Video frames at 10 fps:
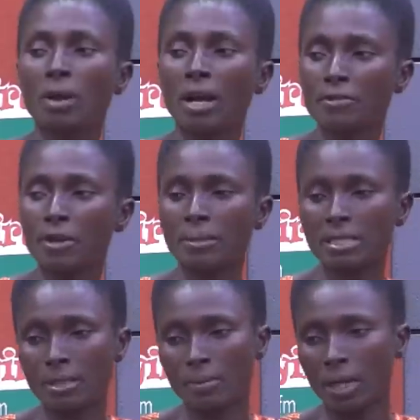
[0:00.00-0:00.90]
framed me
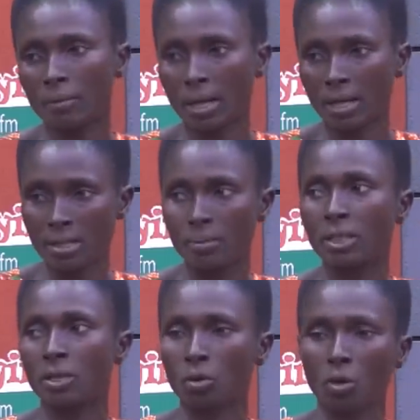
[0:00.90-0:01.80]
table and my ten
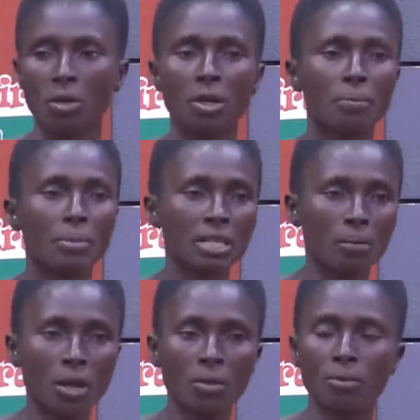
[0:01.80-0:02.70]
medico, pigeon
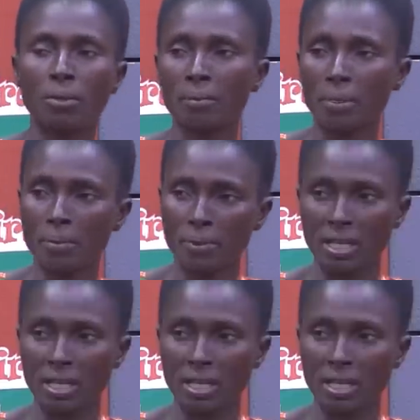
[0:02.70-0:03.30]
block or damn my pigeon.